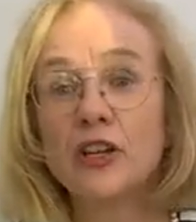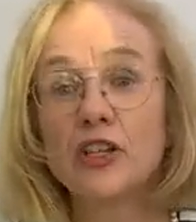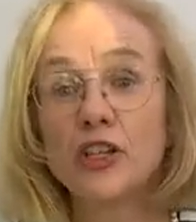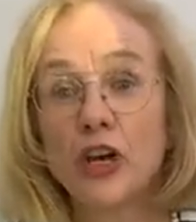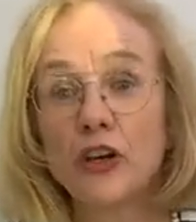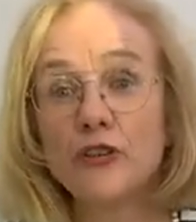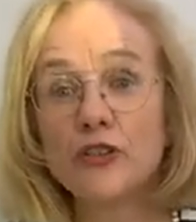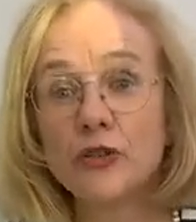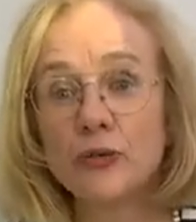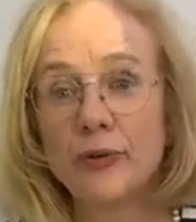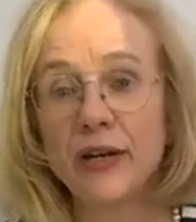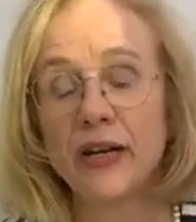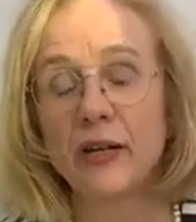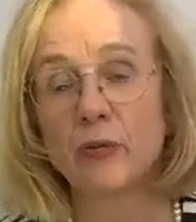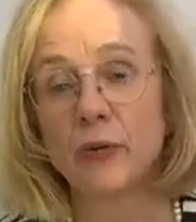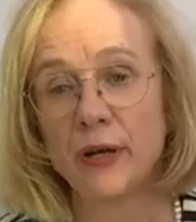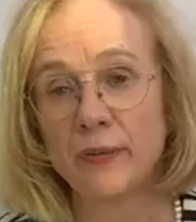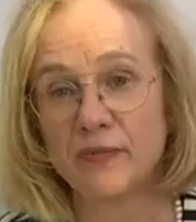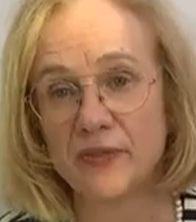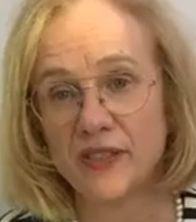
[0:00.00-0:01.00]
Go to our
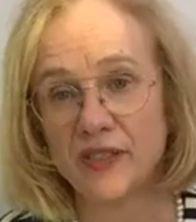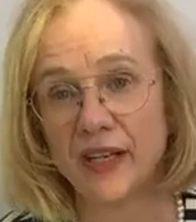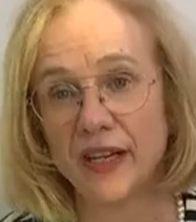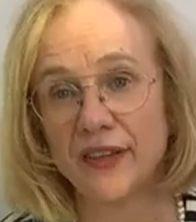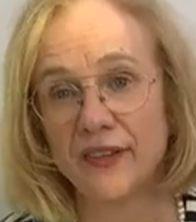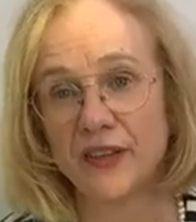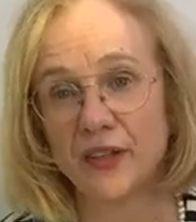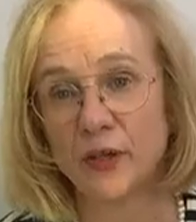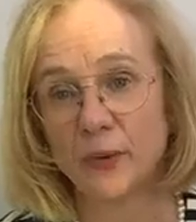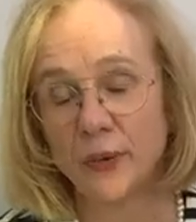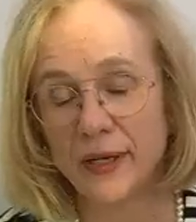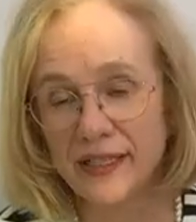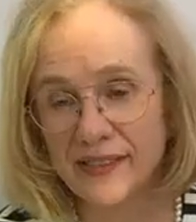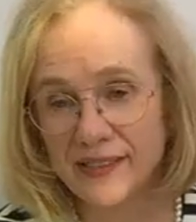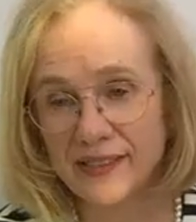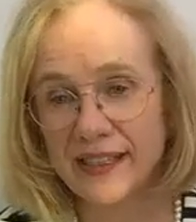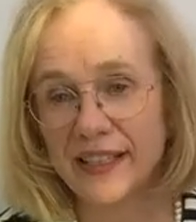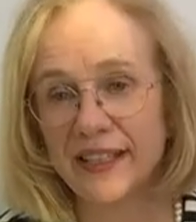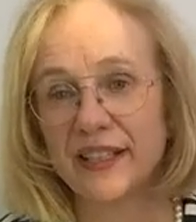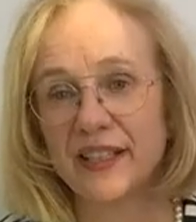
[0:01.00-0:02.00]
website. The
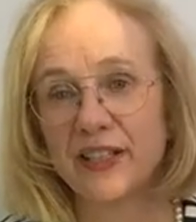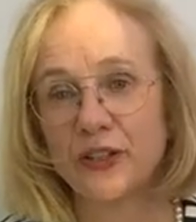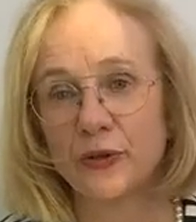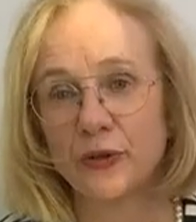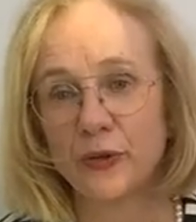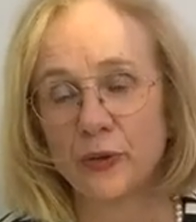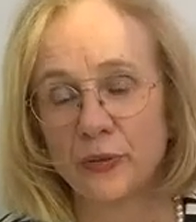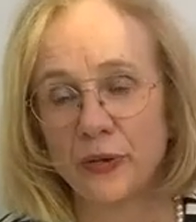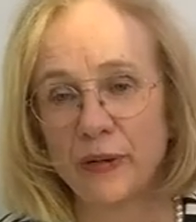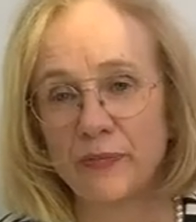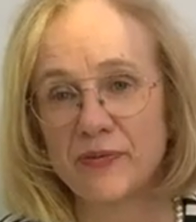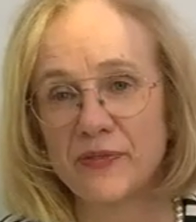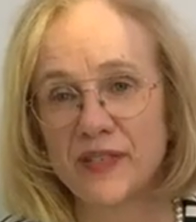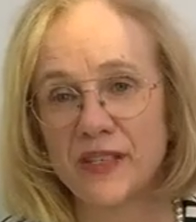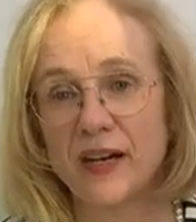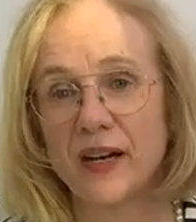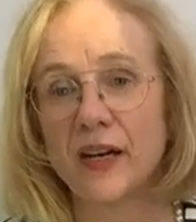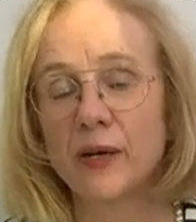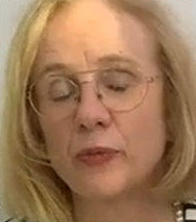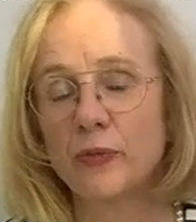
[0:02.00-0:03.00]
Queensland Health
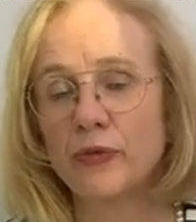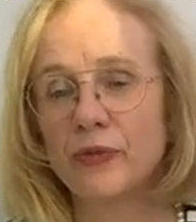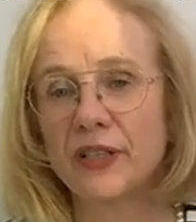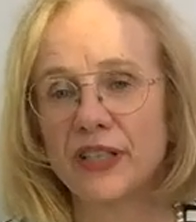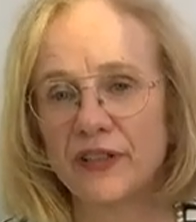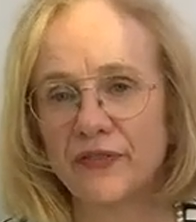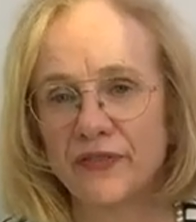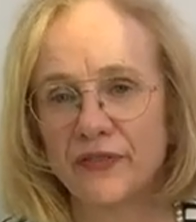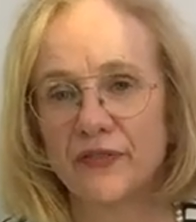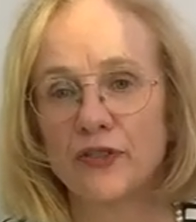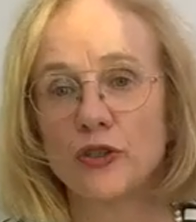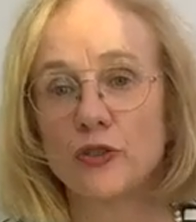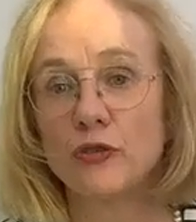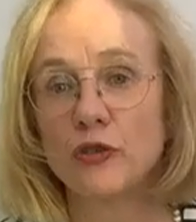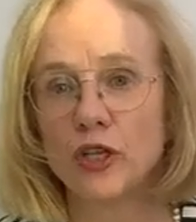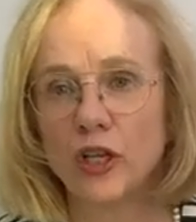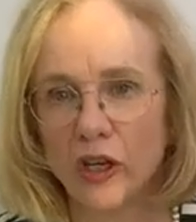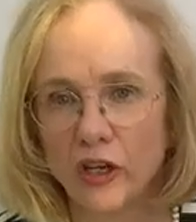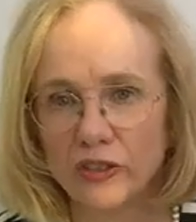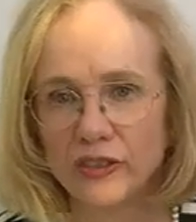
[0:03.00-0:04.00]
website will give you
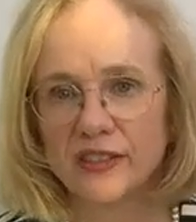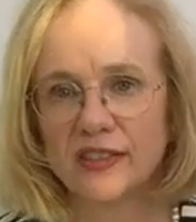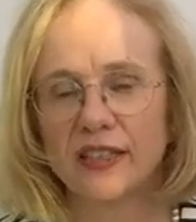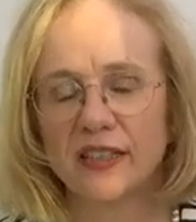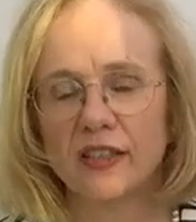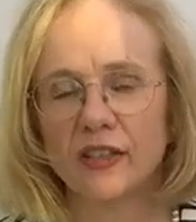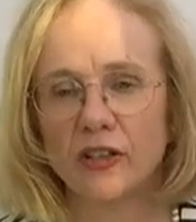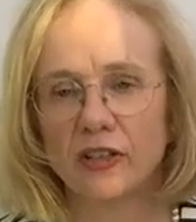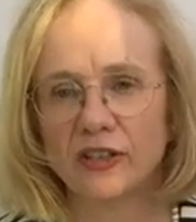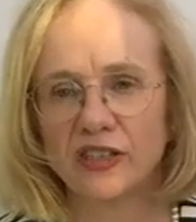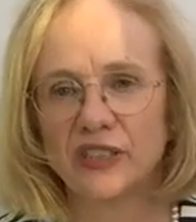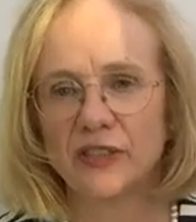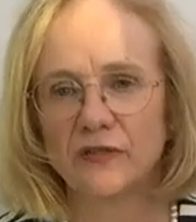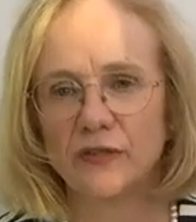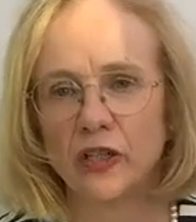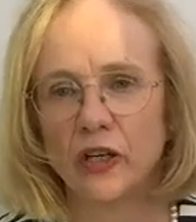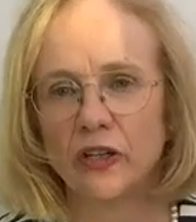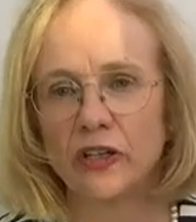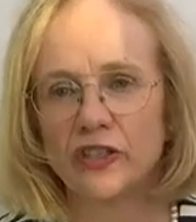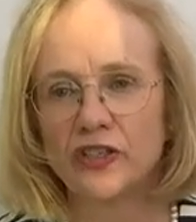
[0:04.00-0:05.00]
lots and lots of
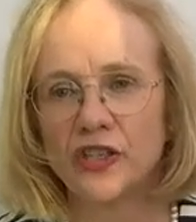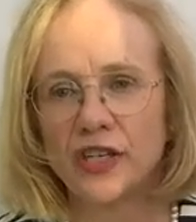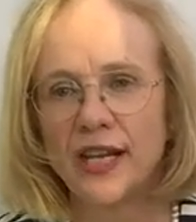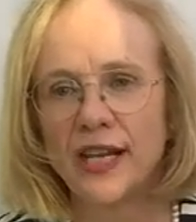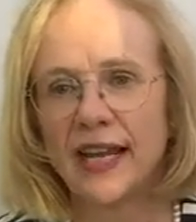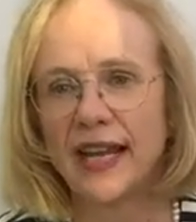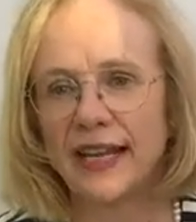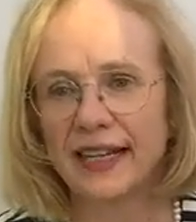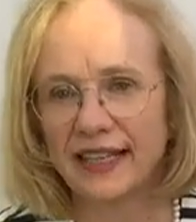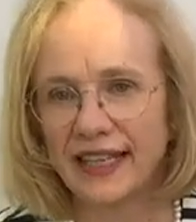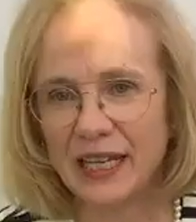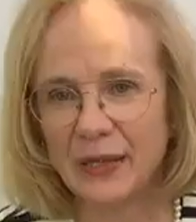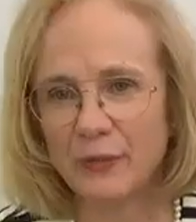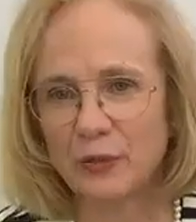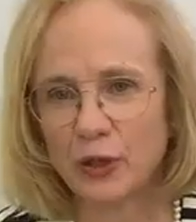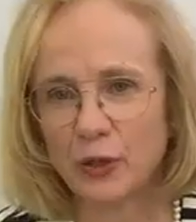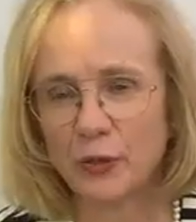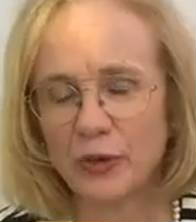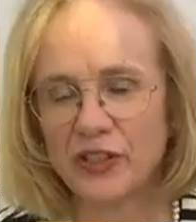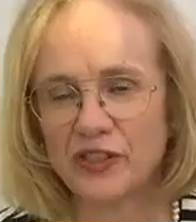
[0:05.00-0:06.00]
knowledge, and keep
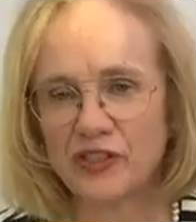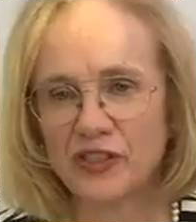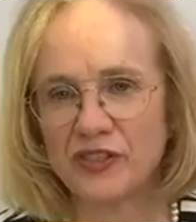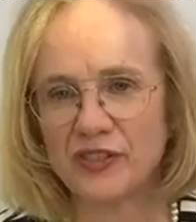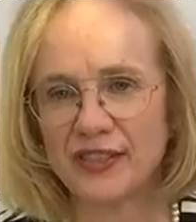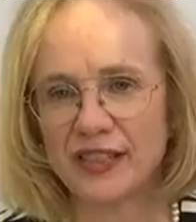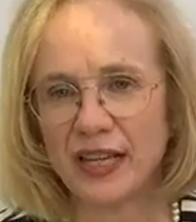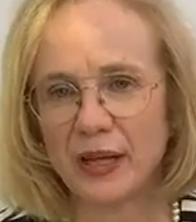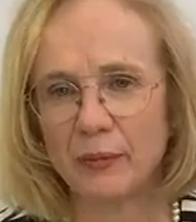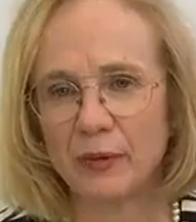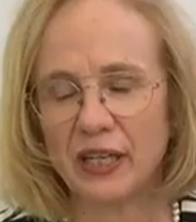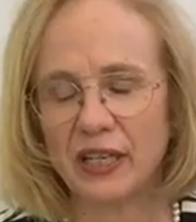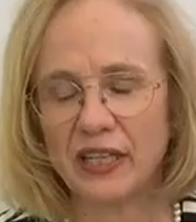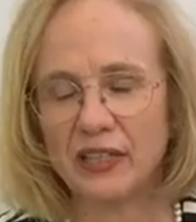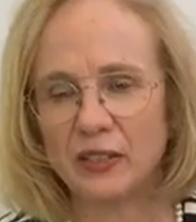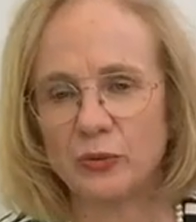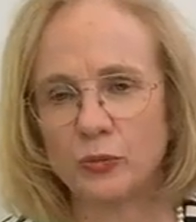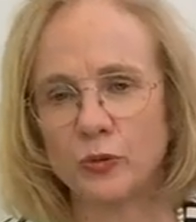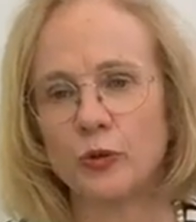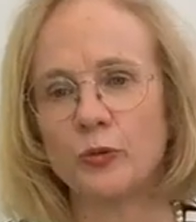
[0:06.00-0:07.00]
the questions coming
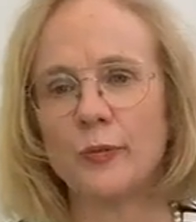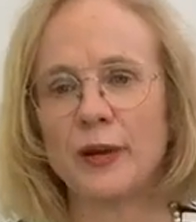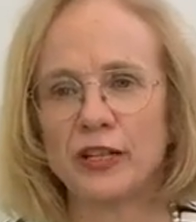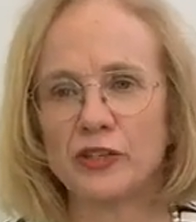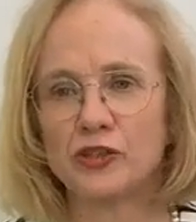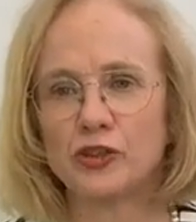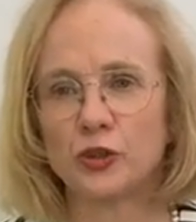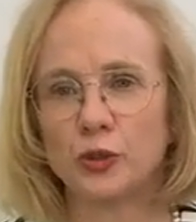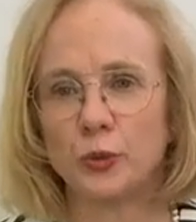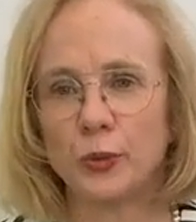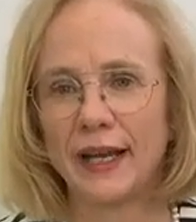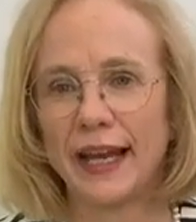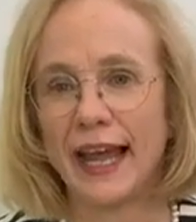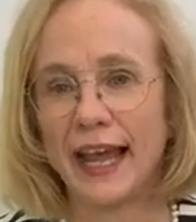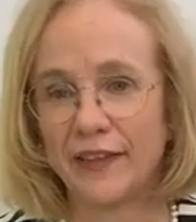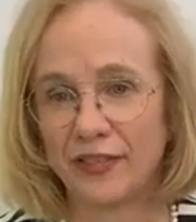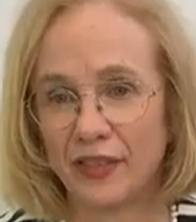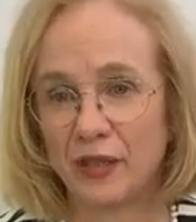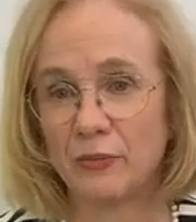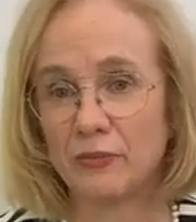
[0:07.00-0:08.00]
in and we'll make sure we
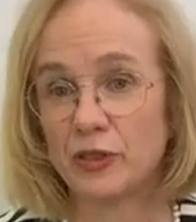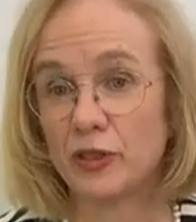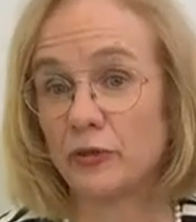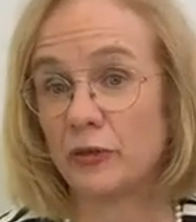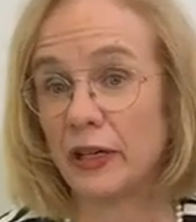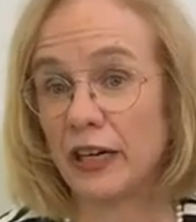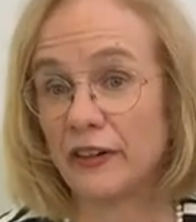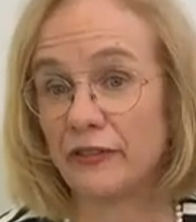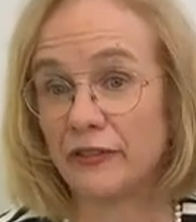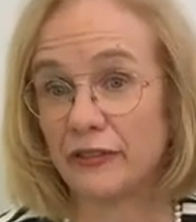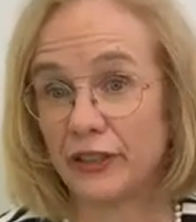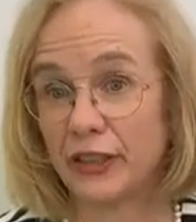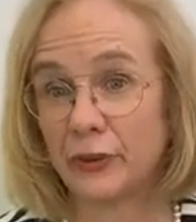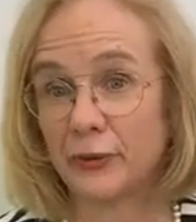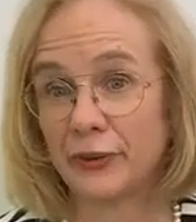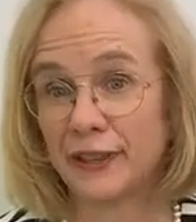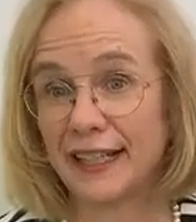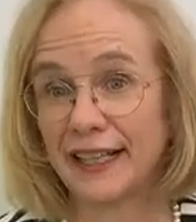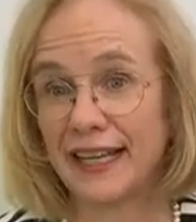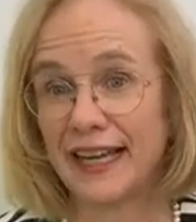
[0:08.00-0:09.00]
add them to our
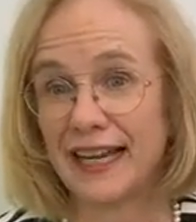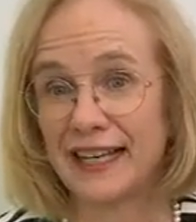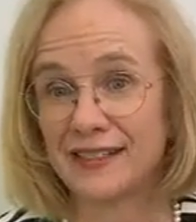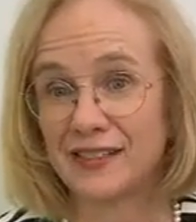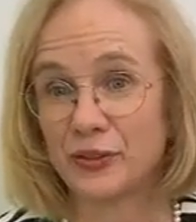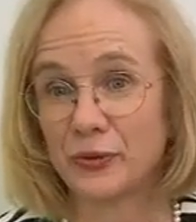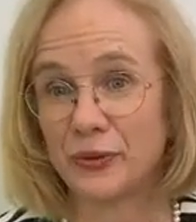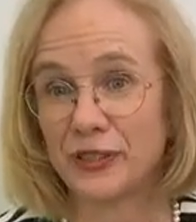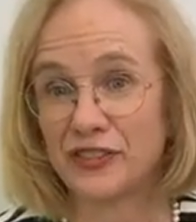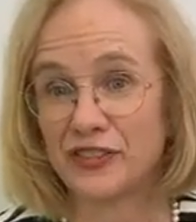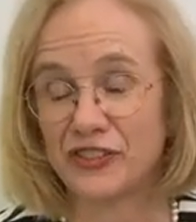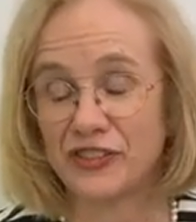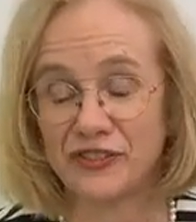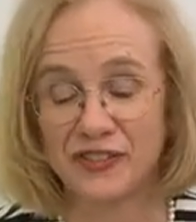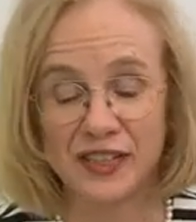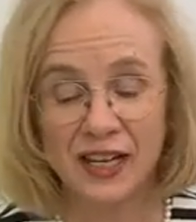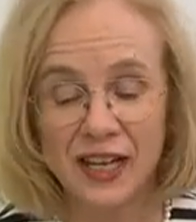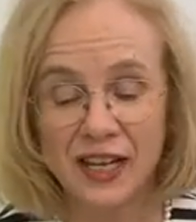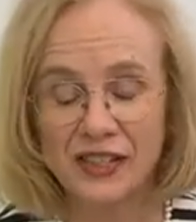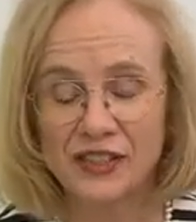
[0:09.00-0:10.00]
frequently asked questions.